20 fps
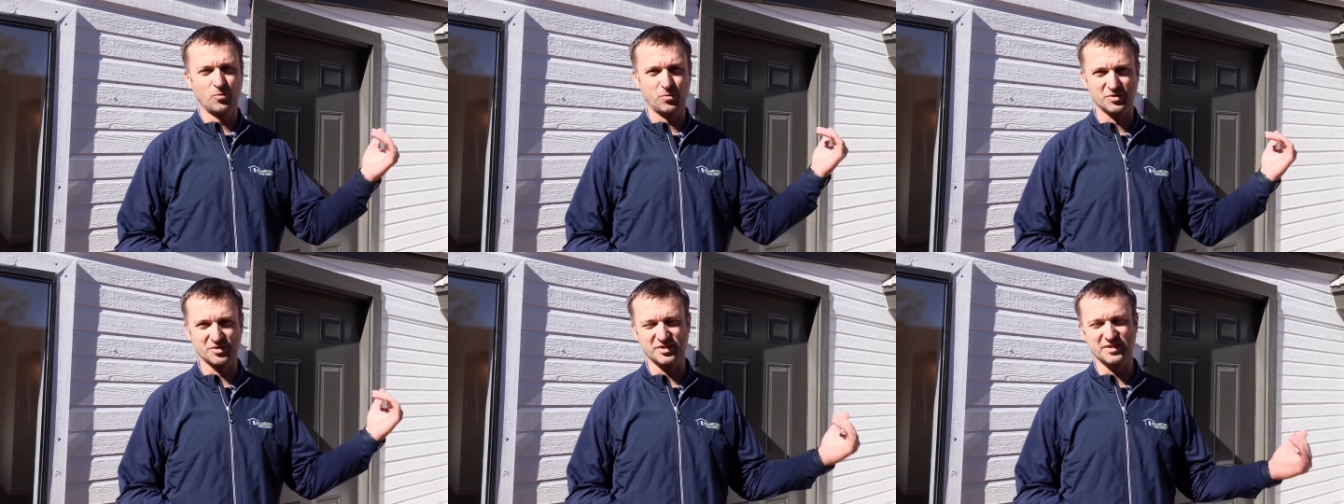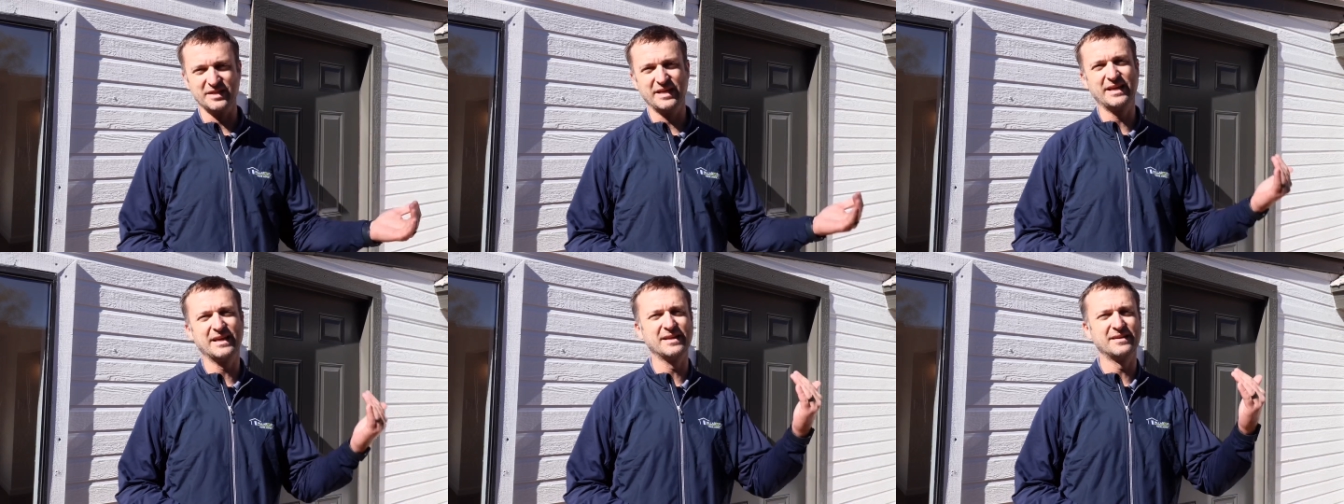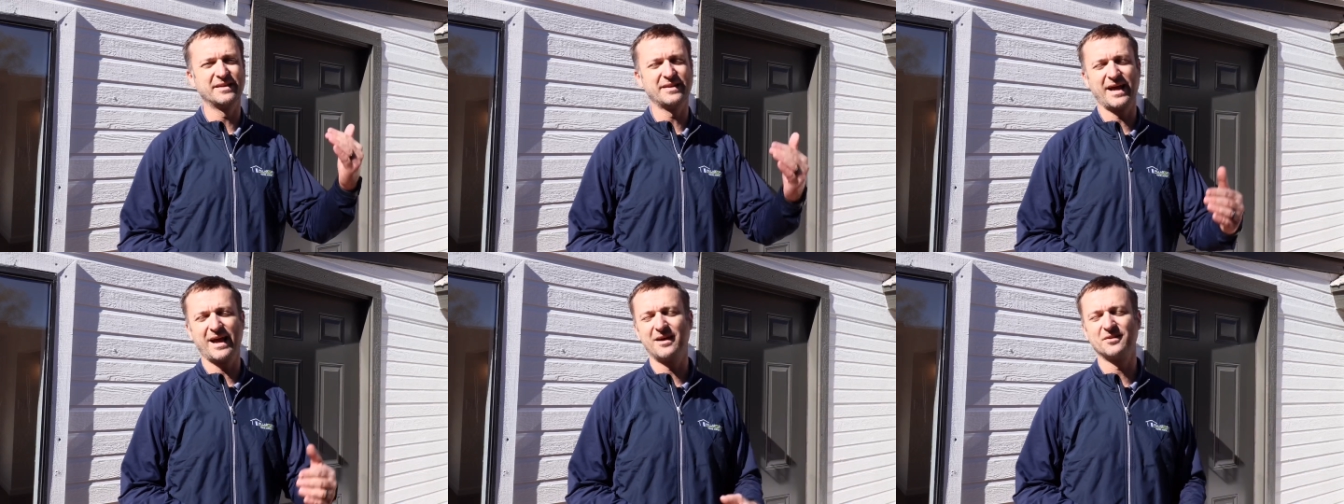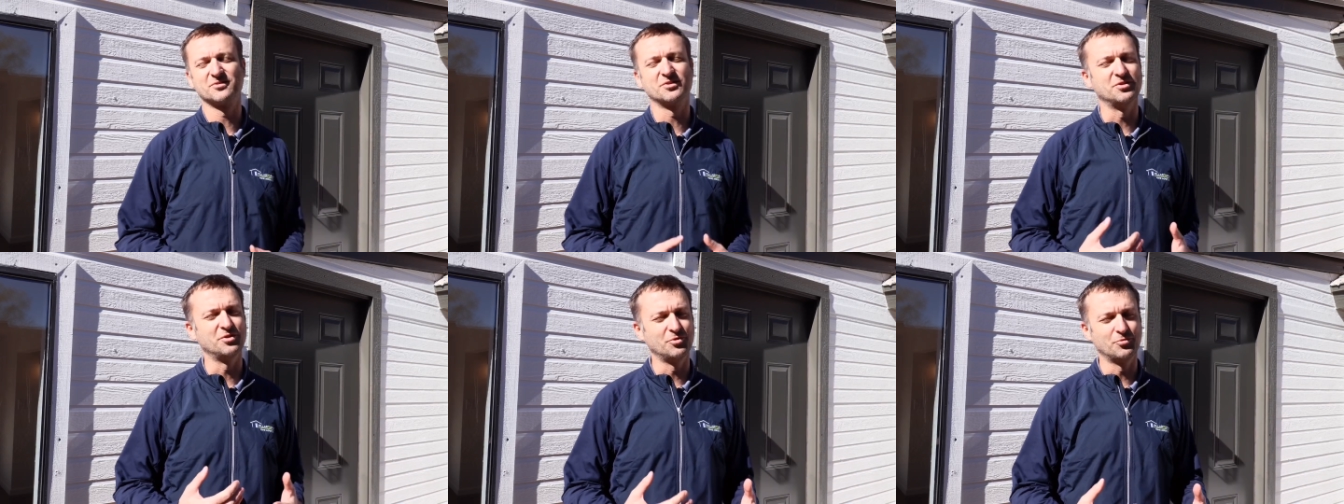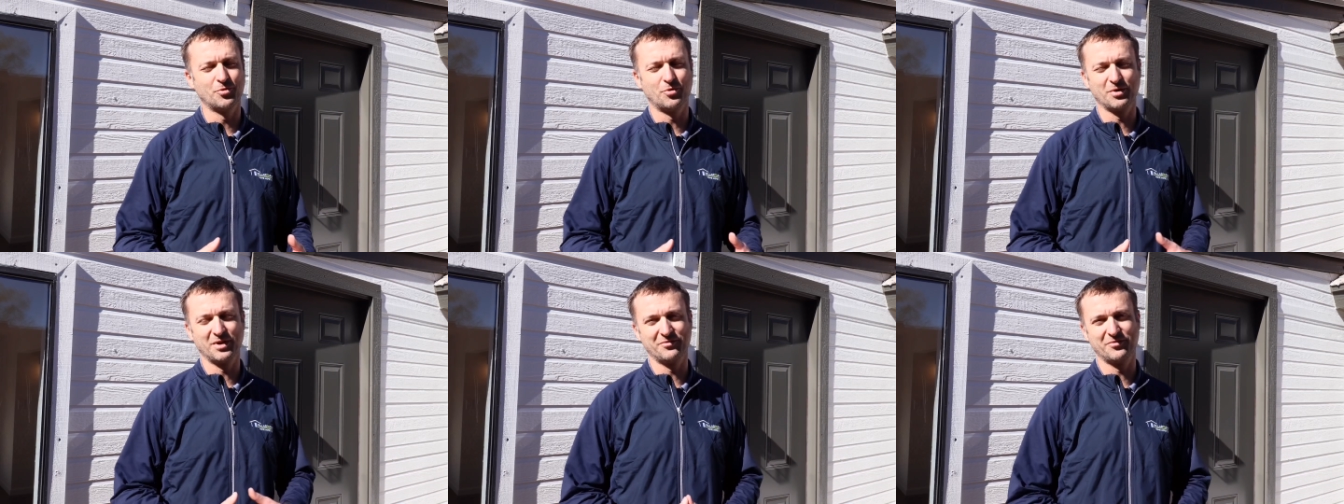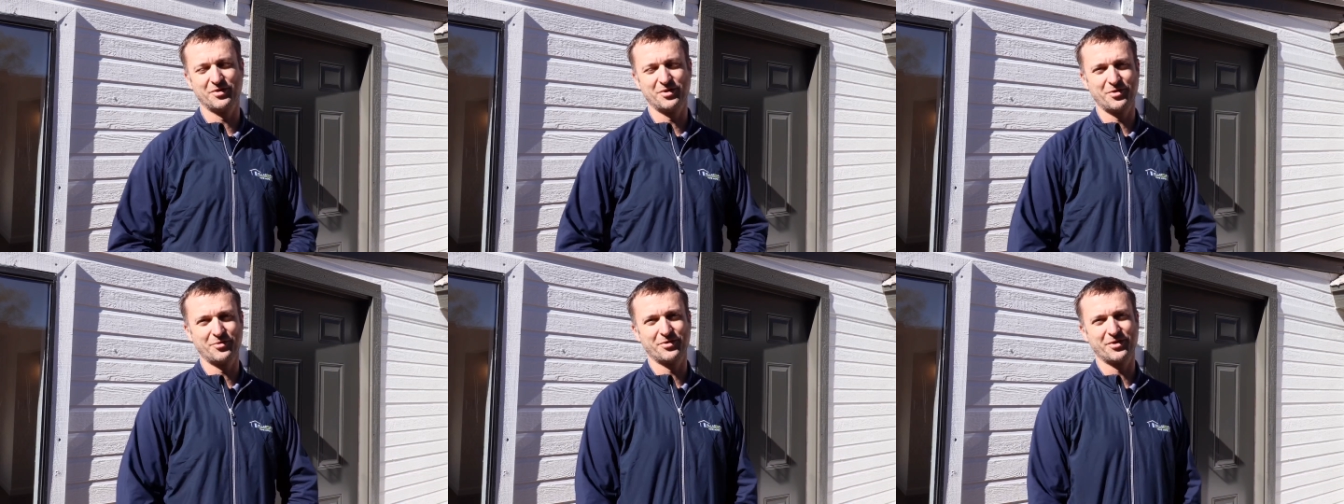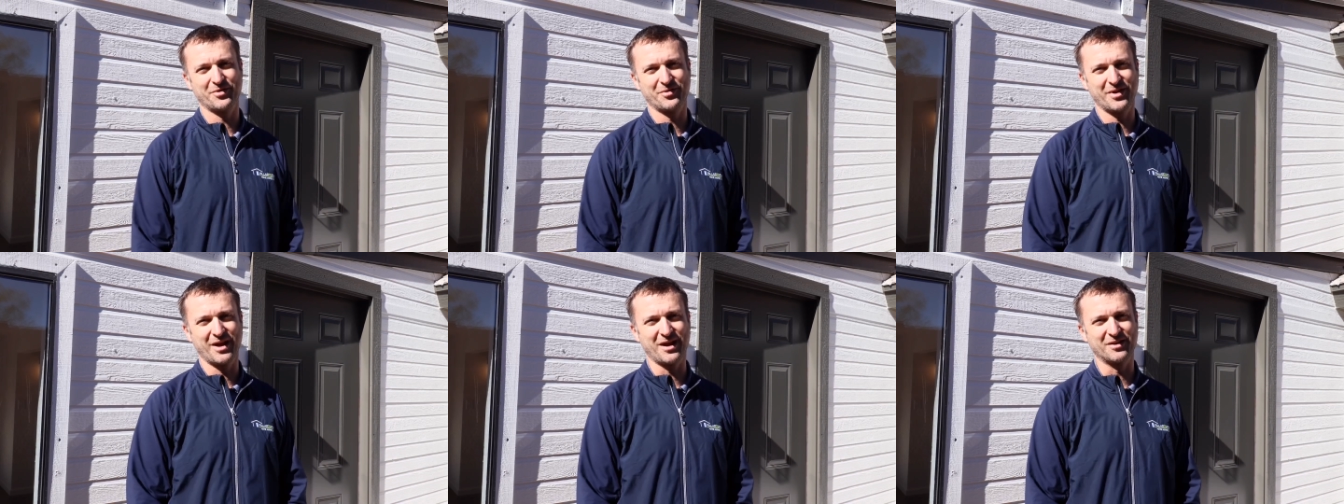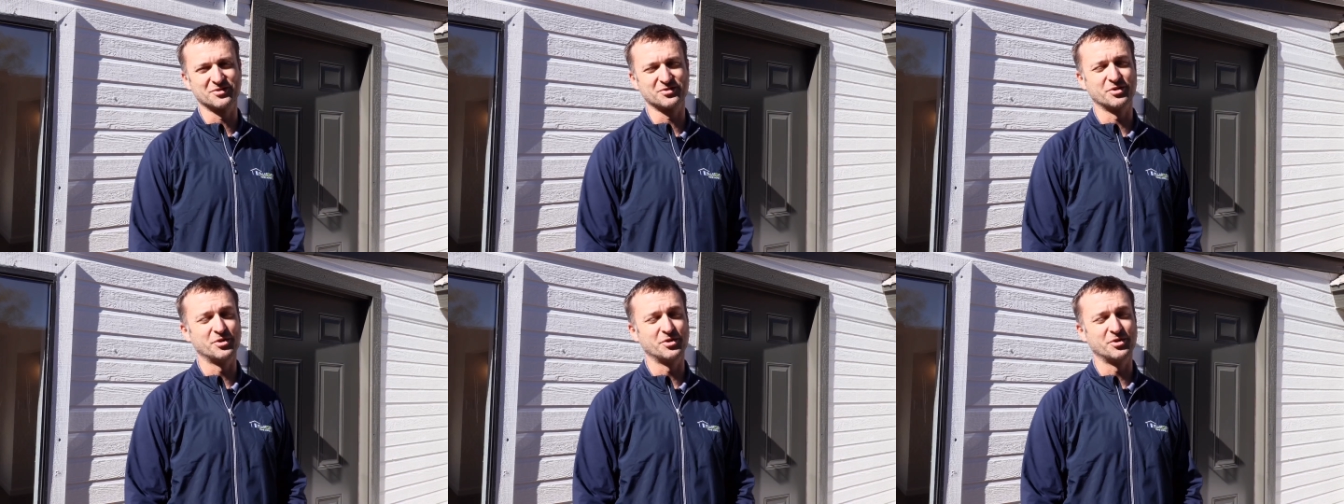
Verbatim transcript: will sneak into the house and you won't even know they're there.